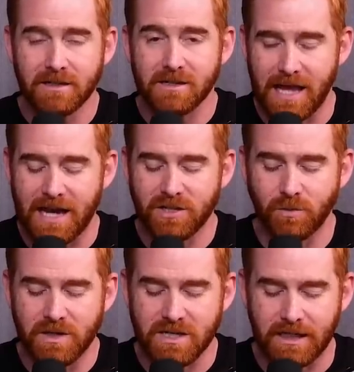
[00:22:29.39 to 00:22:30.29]
slash
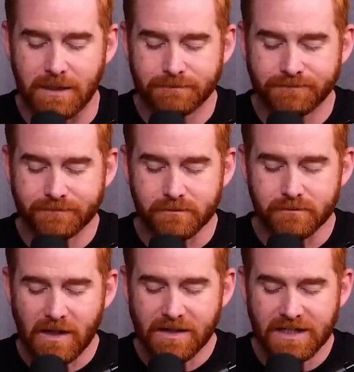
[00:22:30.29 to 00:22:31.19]
whiskey
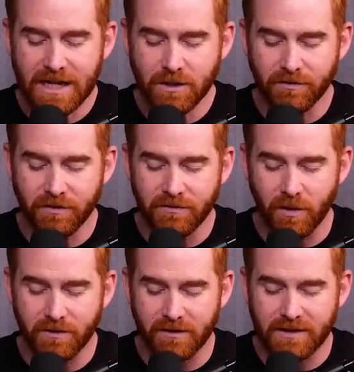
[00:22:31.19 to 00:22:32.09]
to get your free
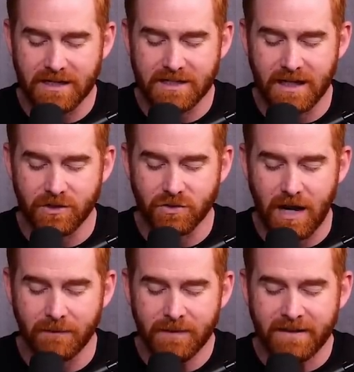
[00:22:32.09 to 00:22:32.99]
45 day extended
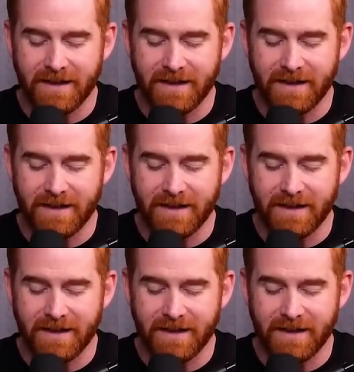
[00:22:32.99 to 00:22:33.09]
trial.